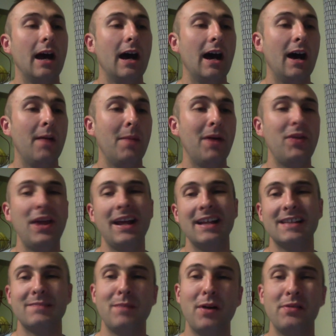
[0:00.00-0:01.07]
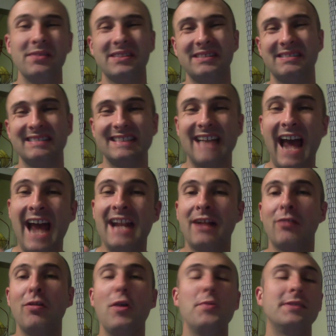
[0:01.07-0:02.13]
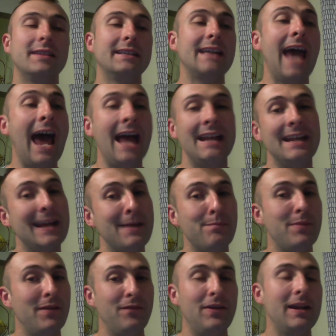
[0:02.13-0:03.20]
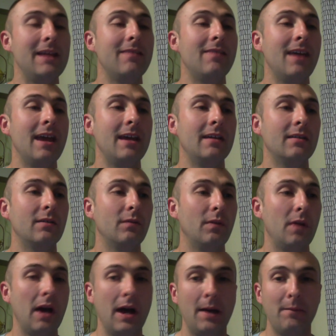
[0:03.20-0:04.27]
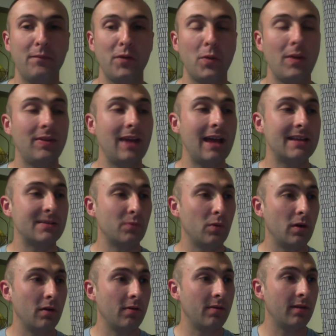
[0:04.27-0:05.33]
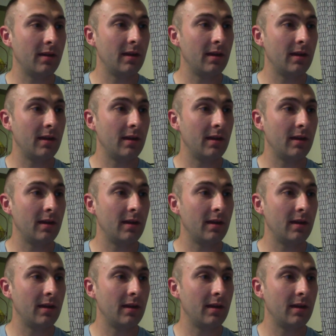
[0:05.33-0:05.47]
I think it smells kind of close to catnip, if anything, for what that's worth.